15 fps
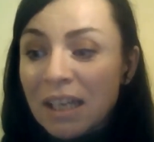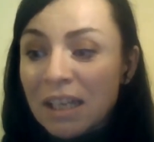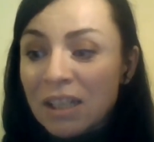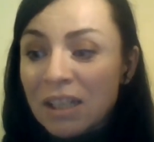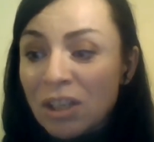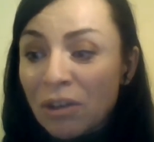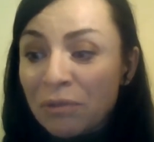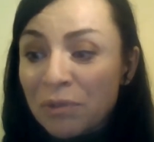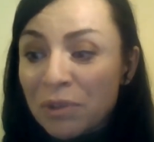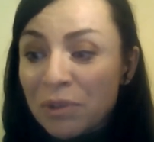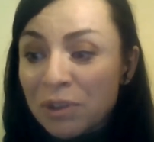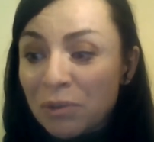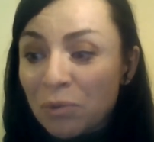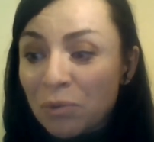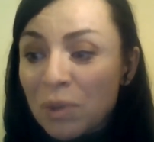She
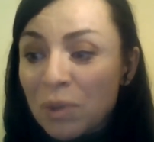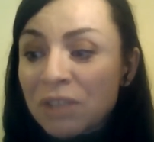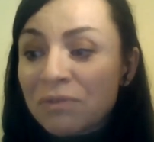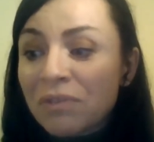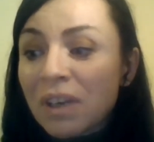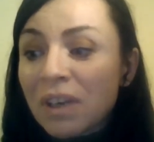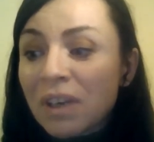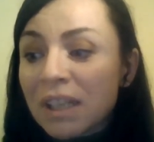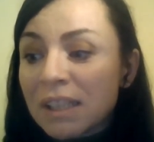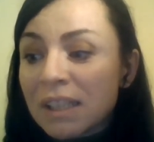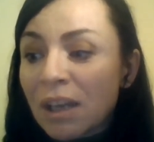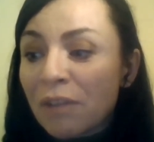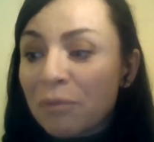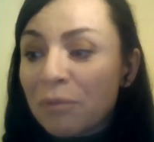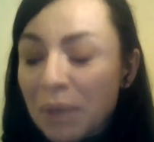offers a rich
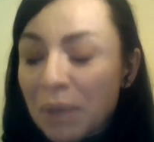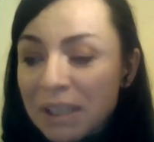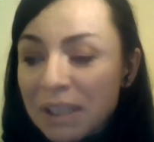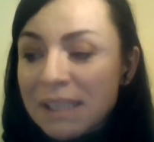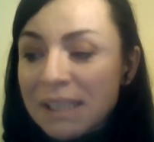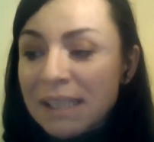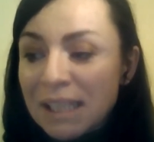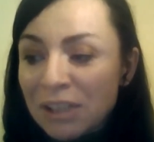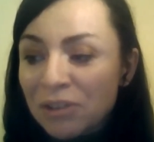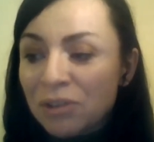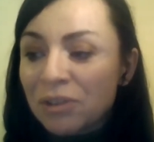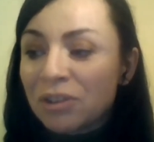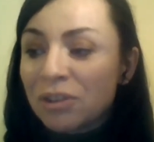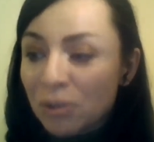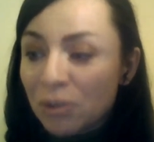variety of body-centered
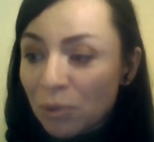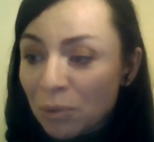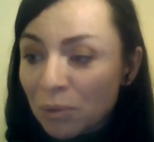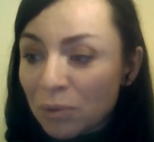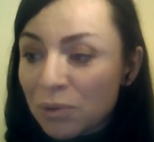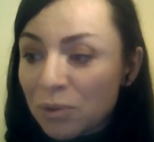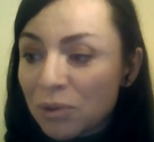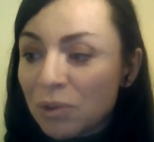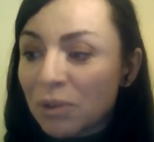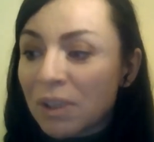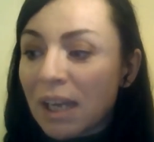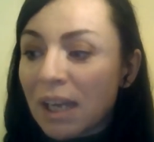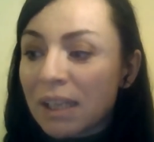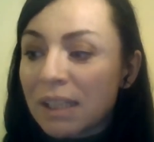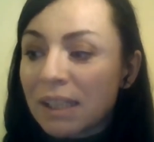tools to
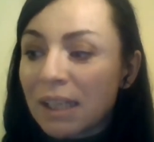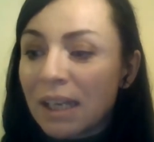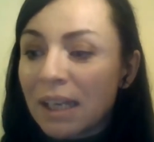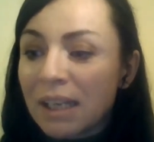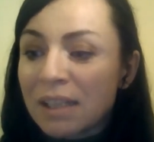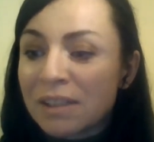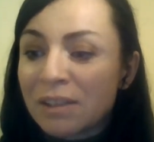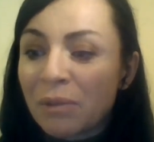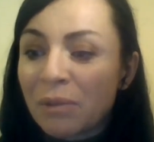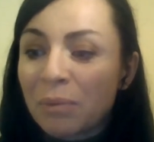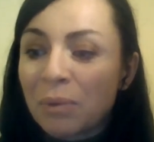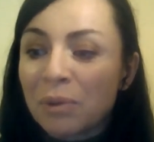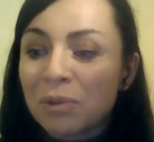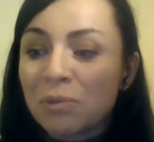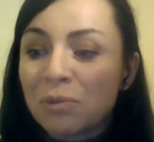guide clients
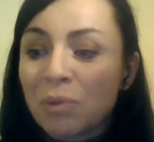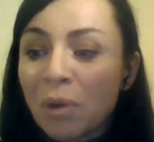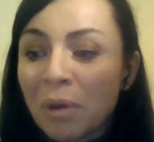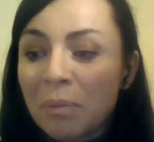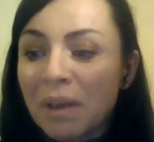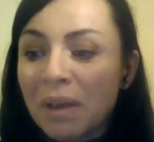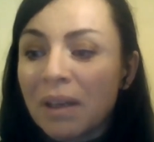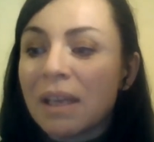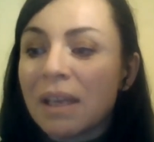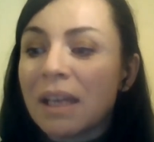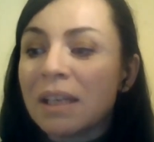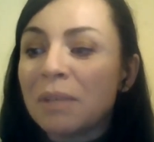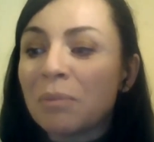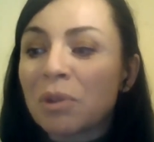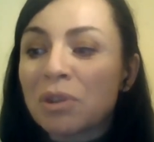through trauma
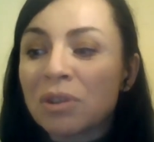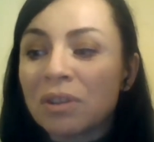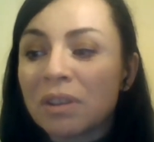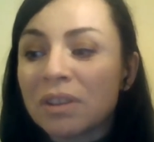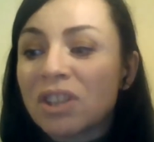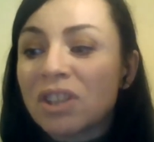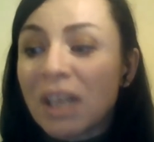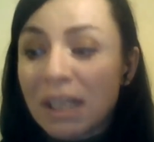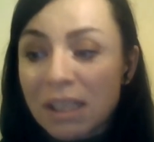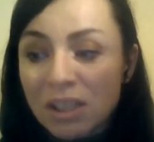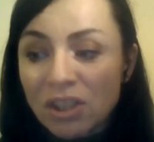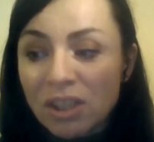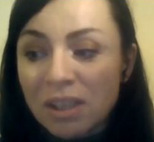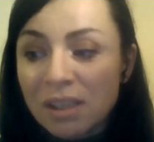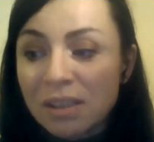and emotional
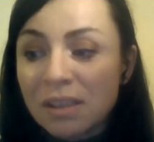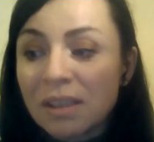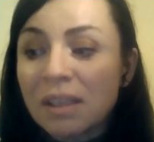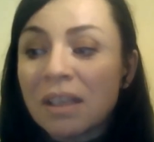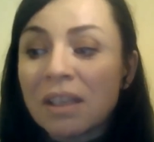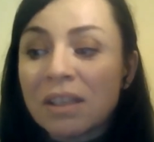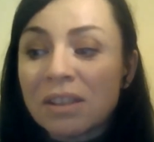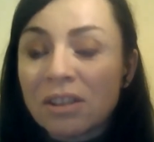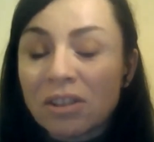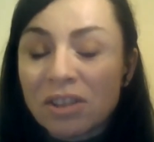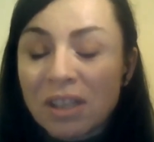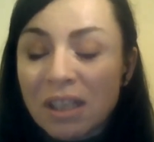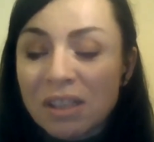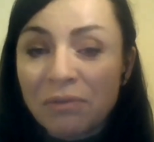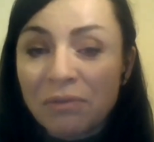challenges, such
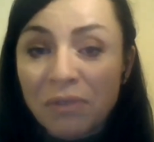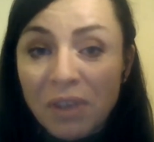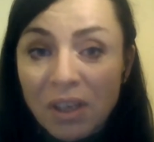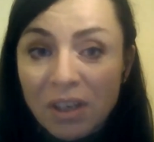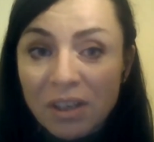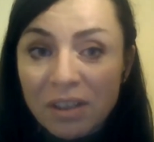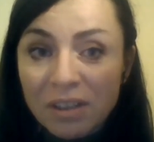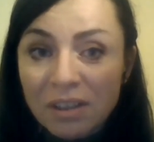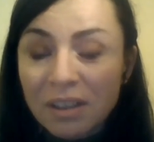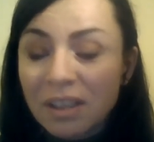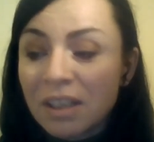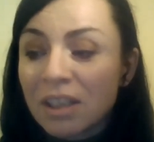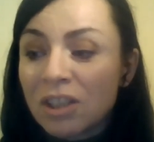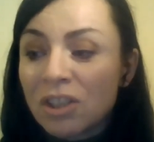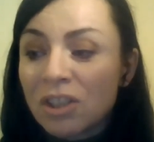as fear,
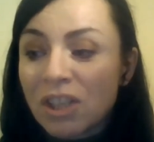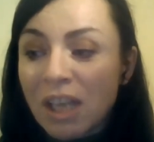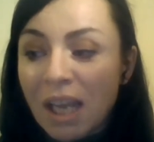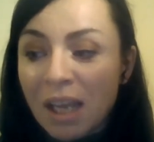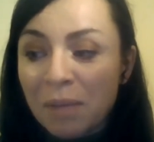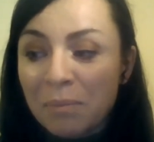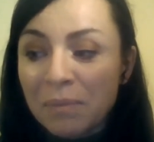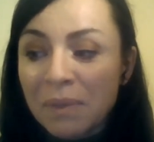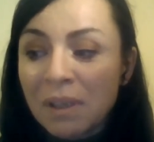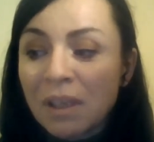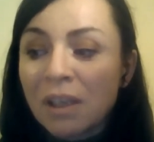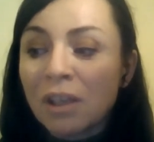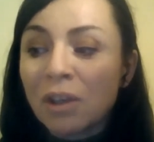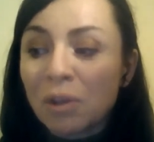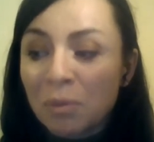shame,
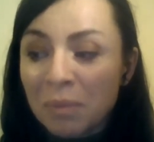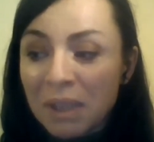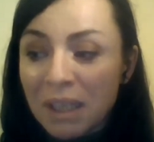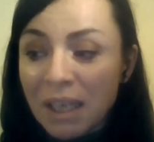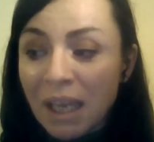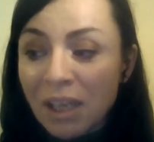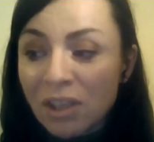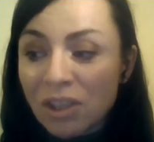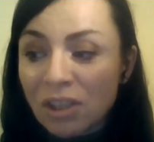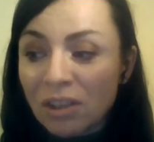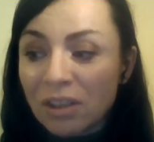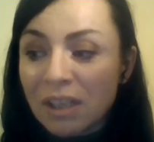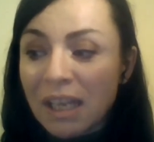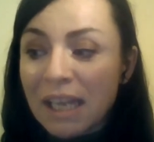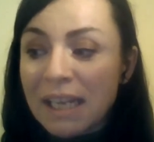
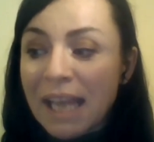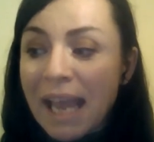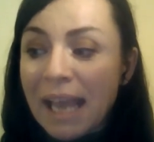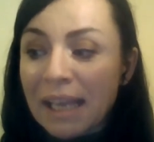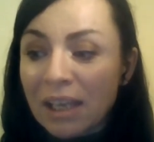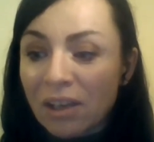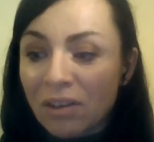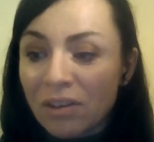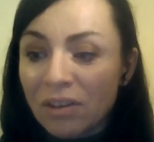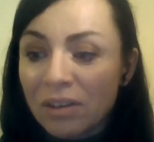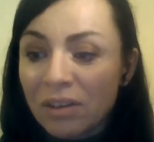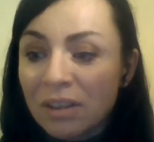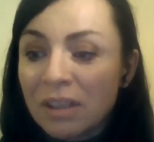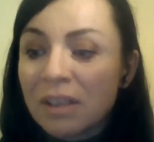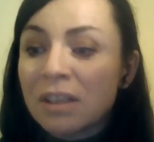humiliation, and anger,
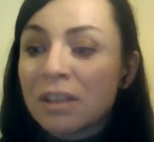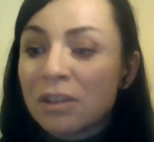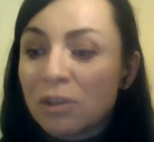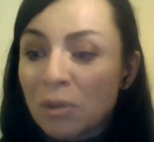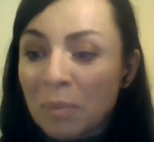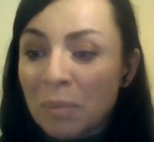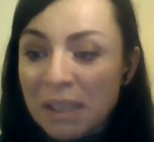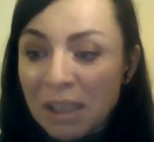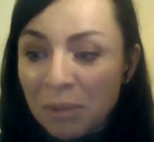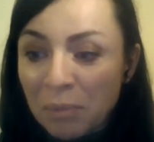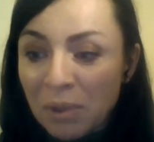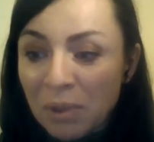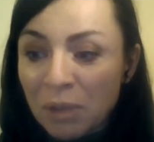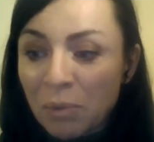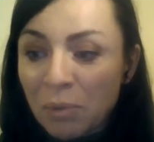somatic
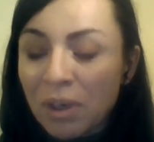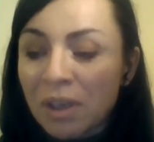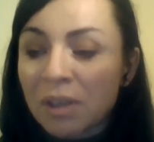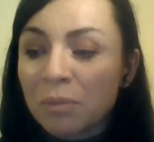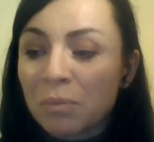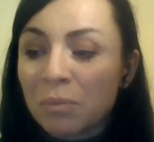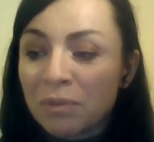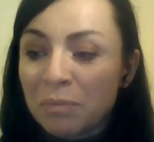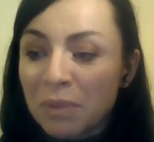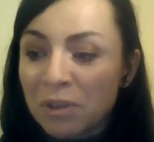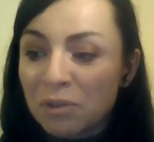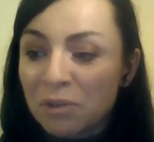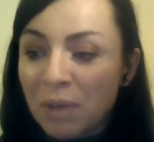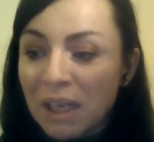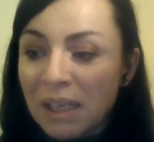bodywork, movement
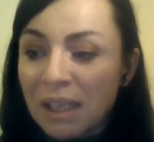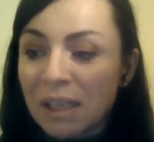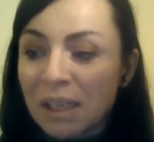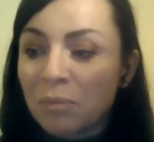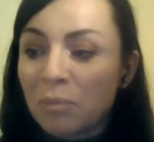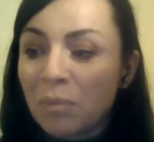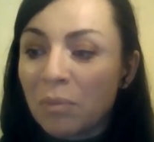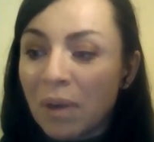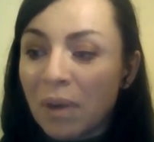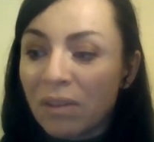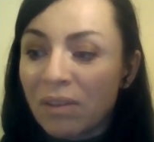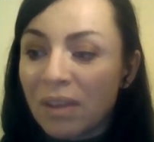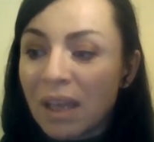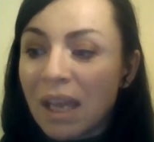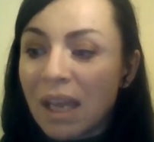training,
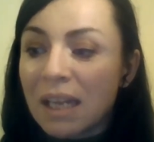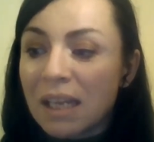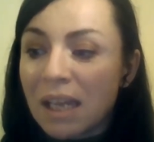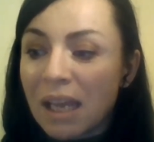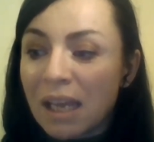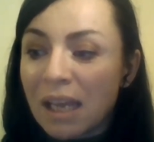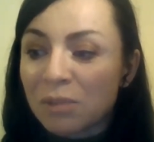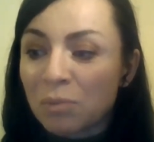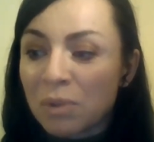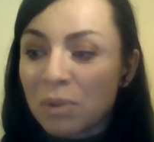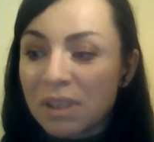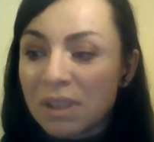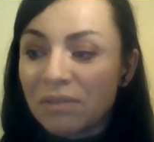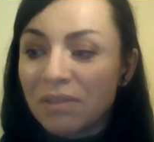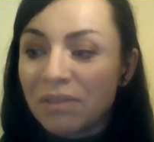breath, and
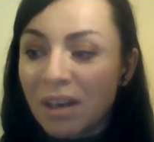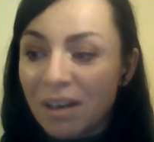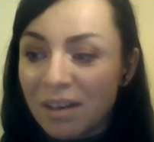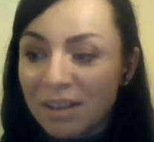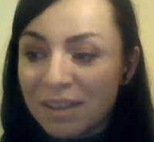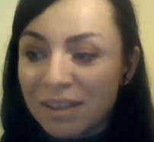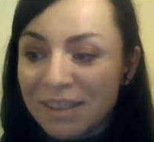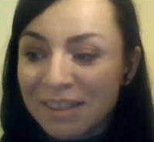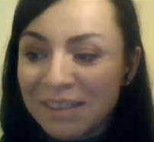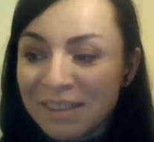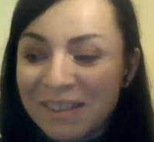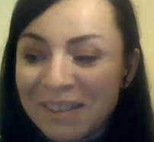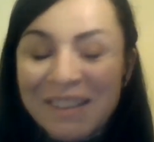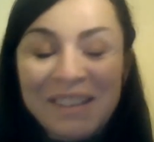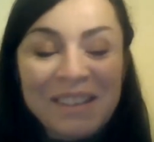expressive arts.
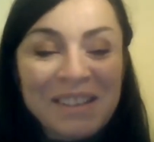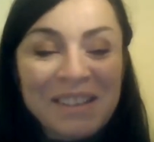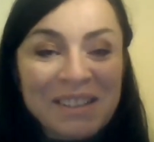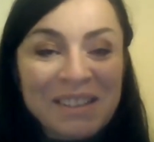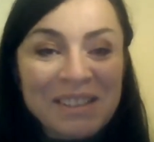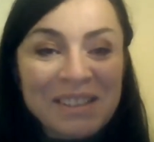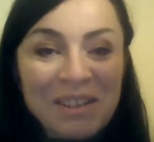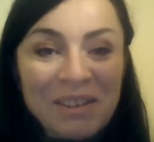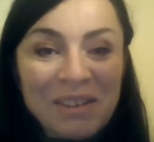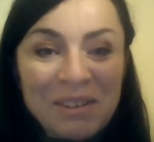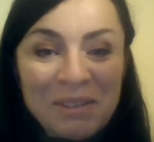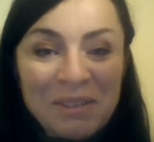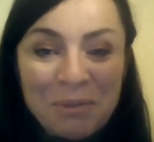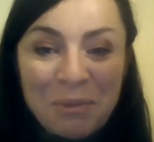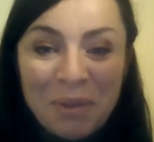
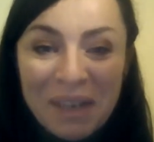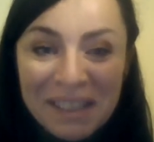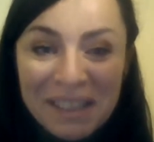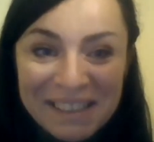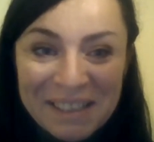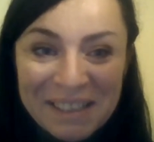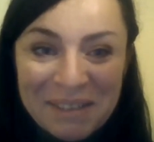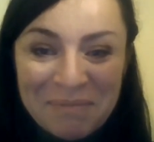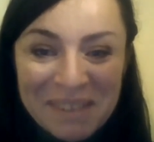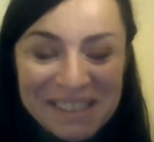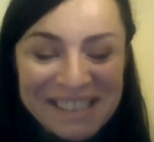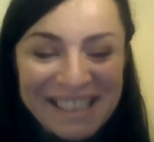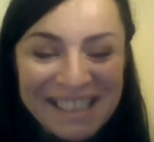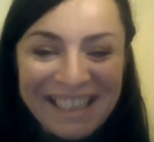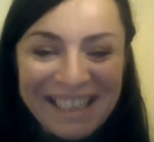So welcome,
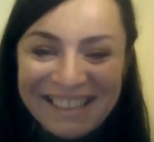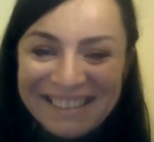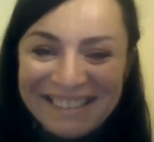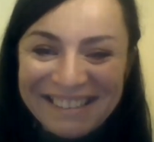Marcella.